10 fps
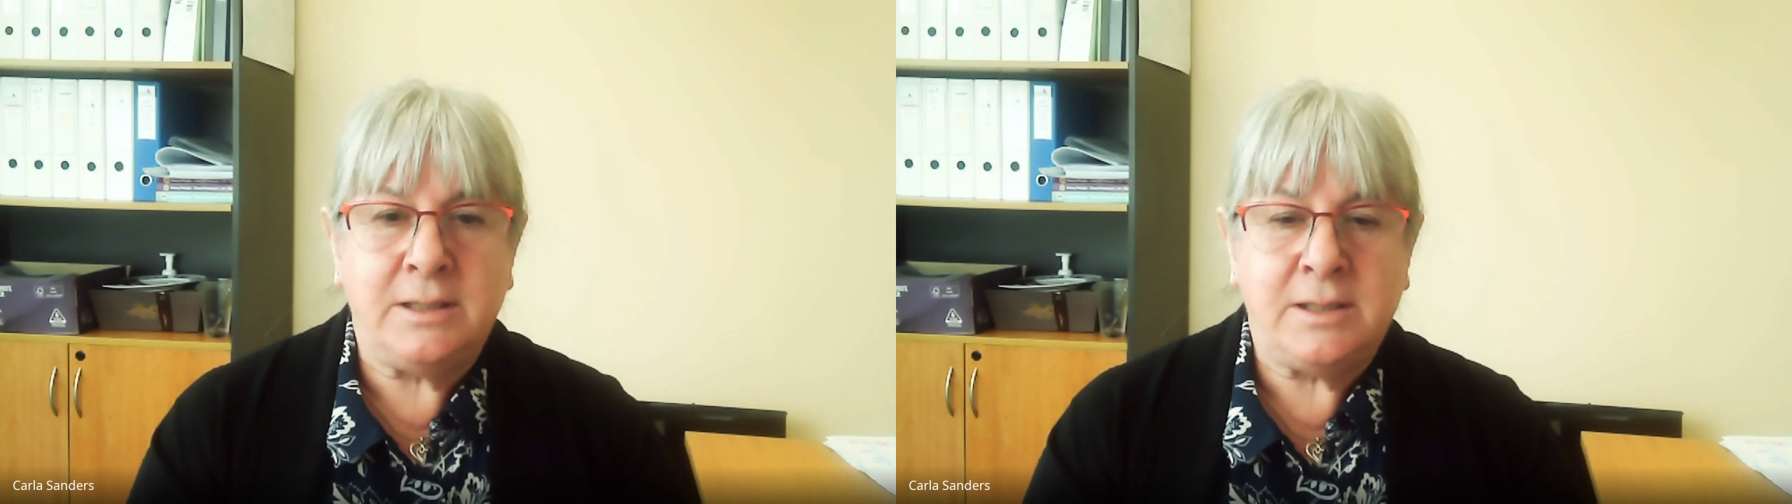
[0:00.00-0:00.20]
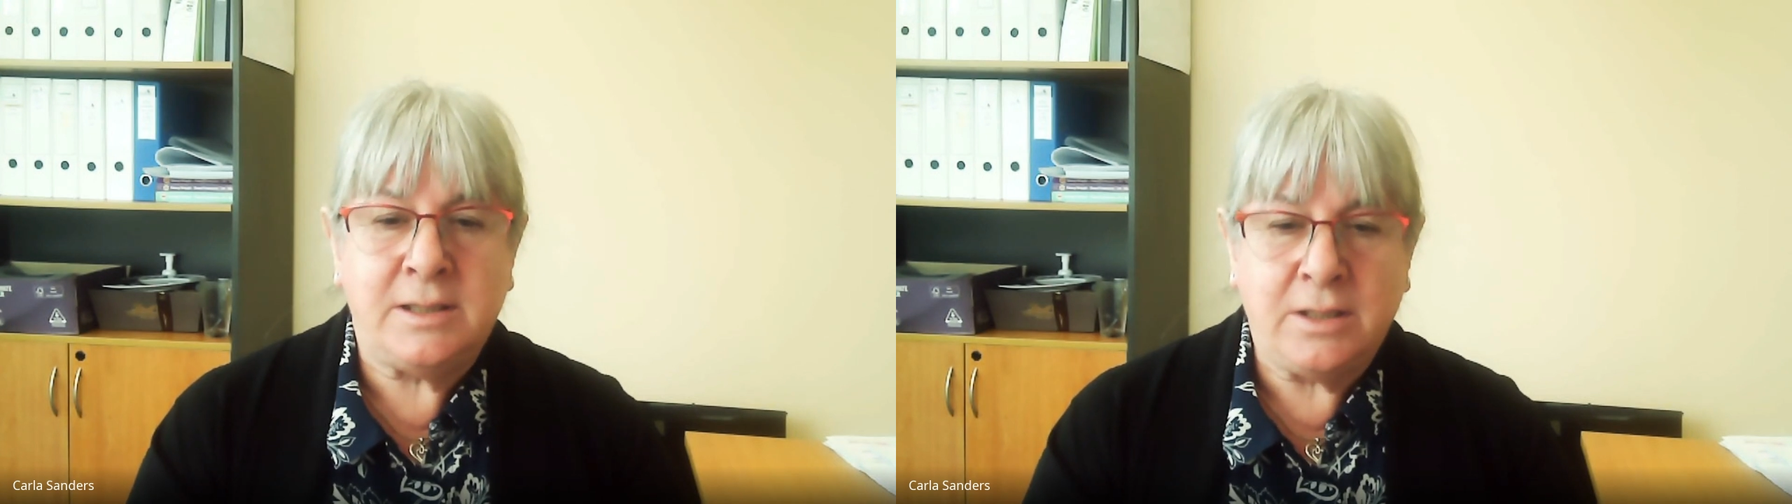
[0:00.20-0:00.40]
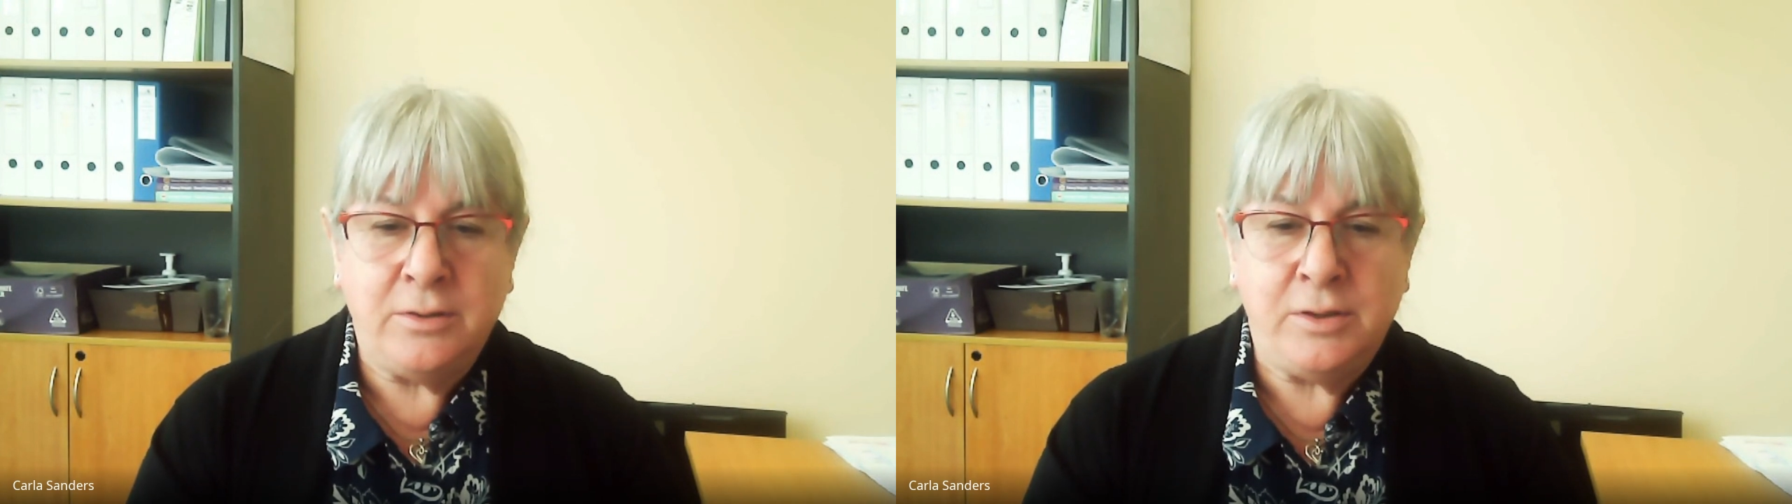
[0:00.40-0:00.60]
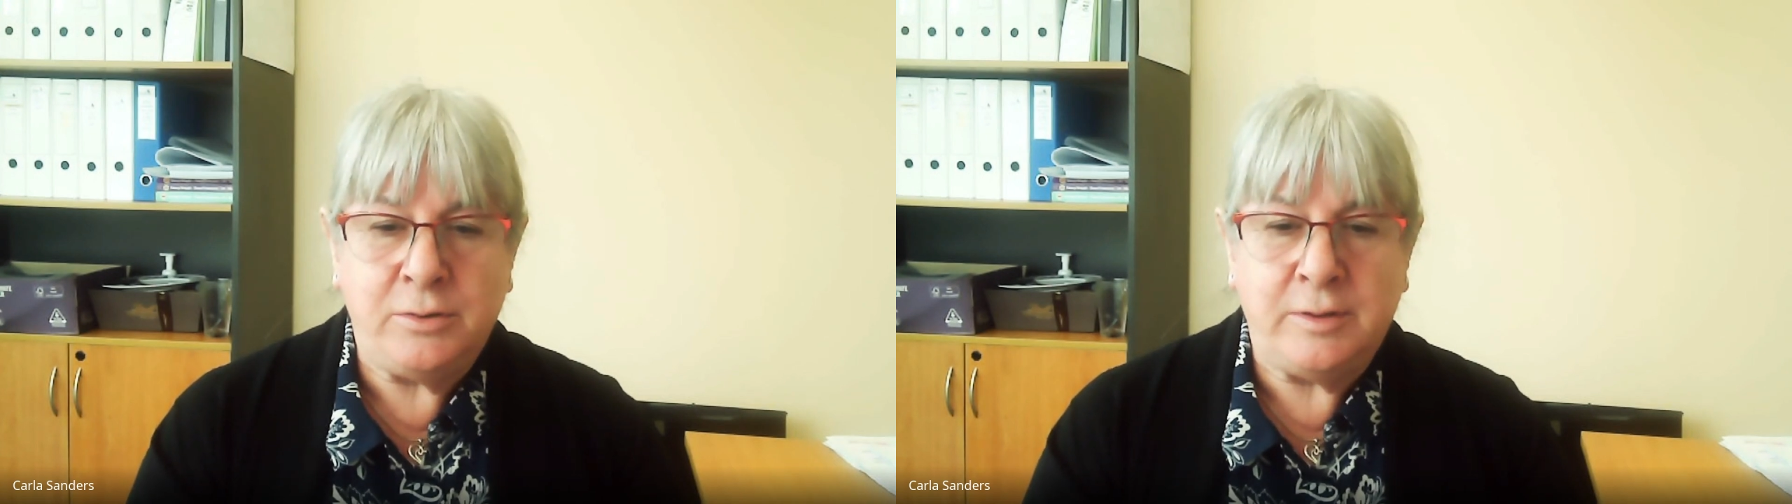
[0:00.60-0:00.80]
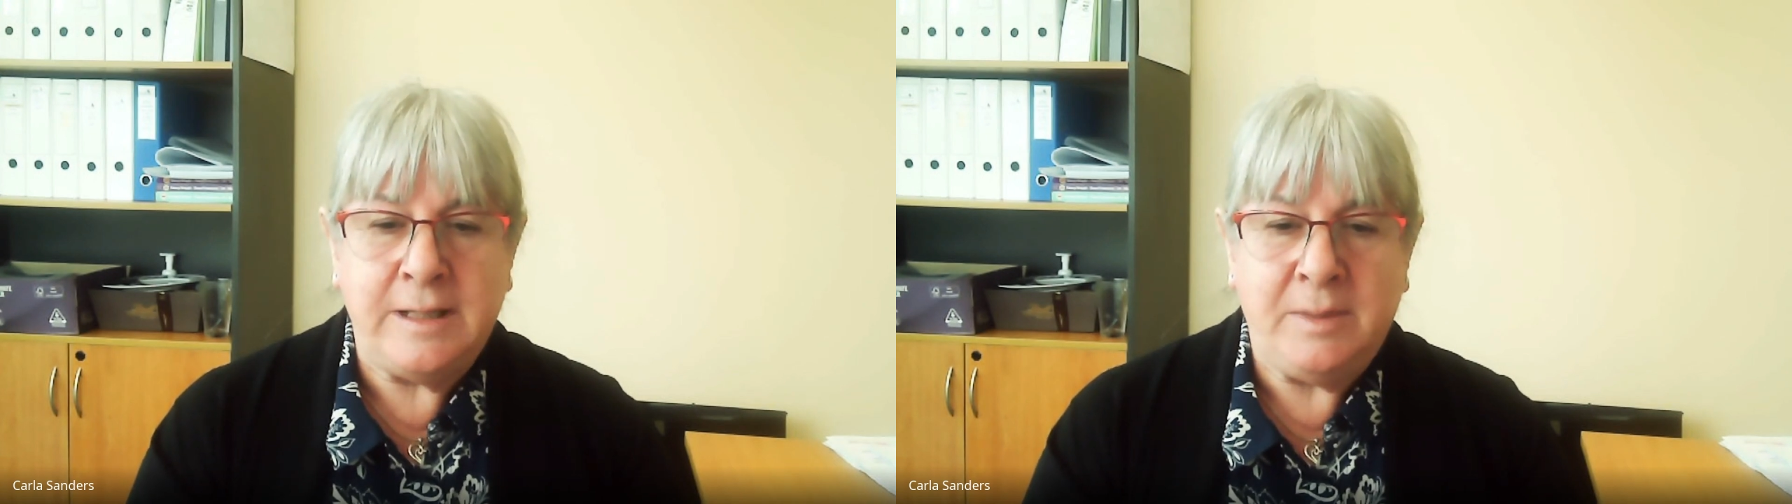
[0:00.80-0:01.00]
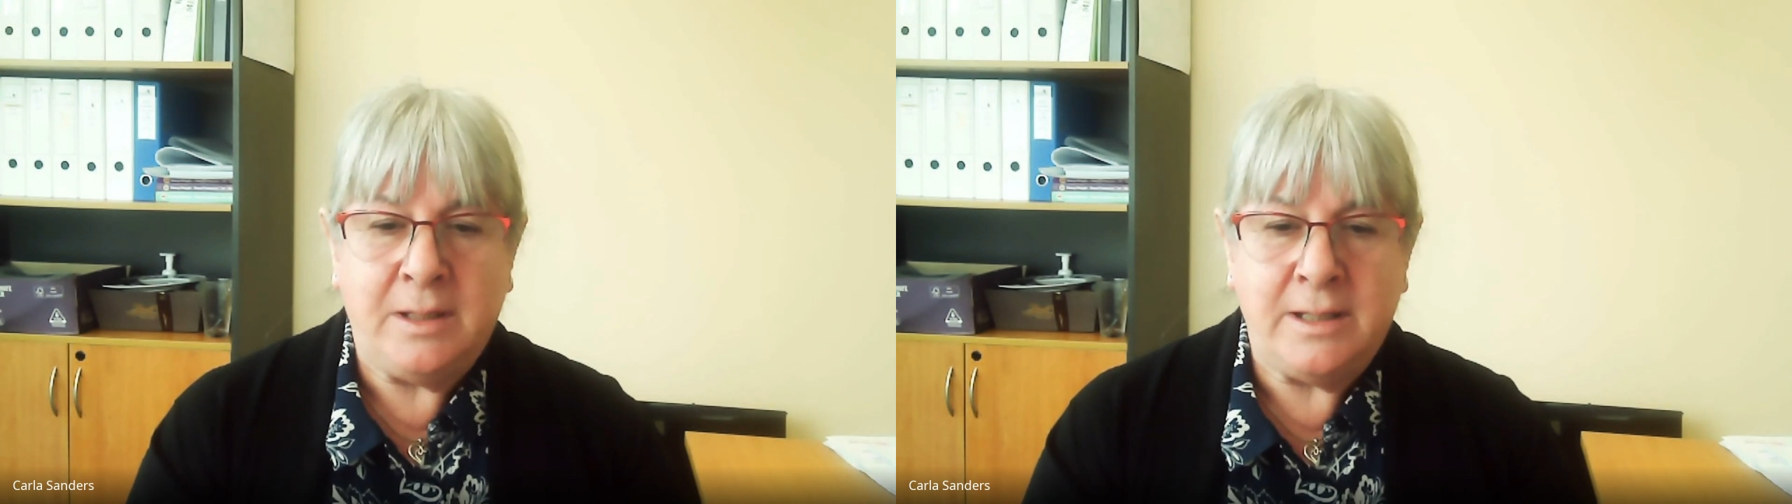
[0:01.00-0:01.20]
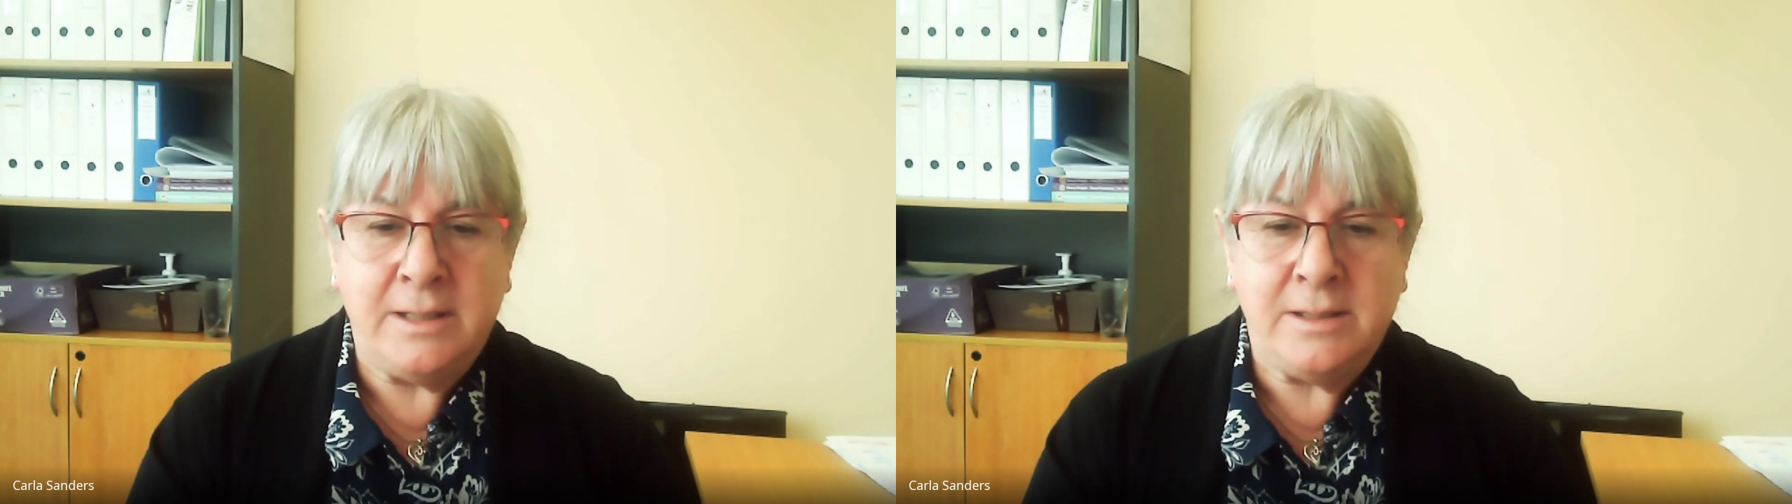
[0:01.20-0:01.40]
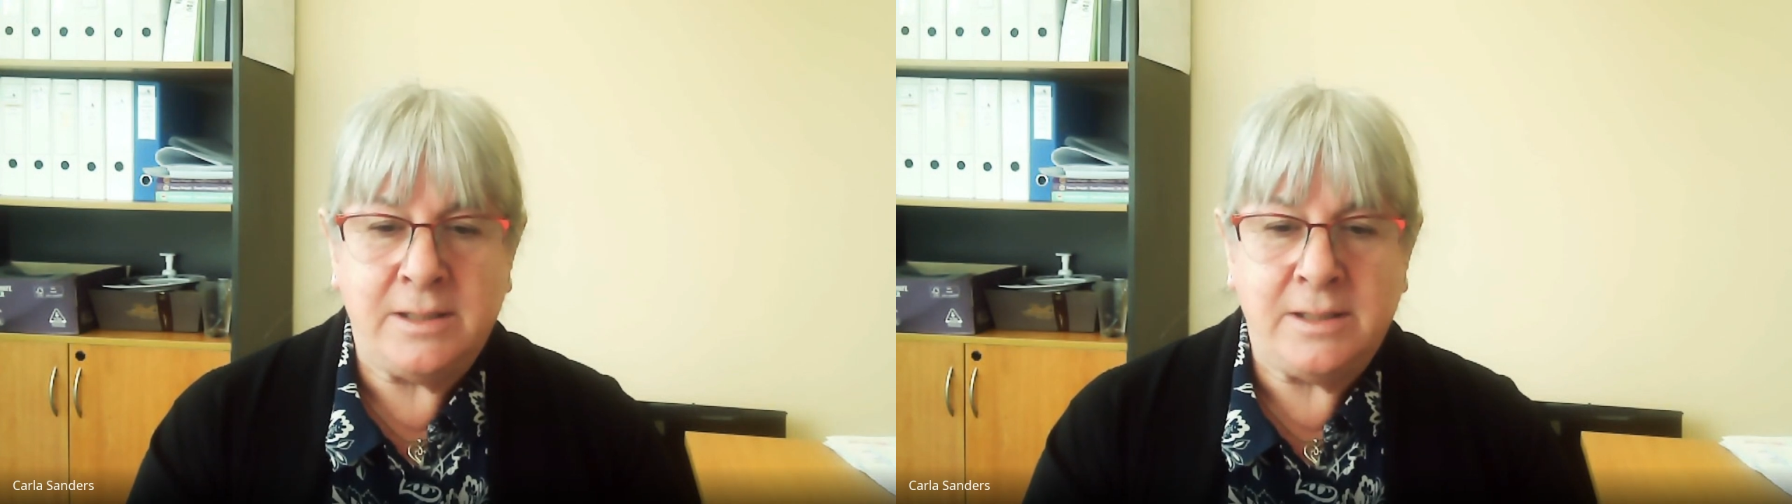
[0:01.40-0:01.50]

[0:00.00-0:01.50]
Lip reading: so streamlined,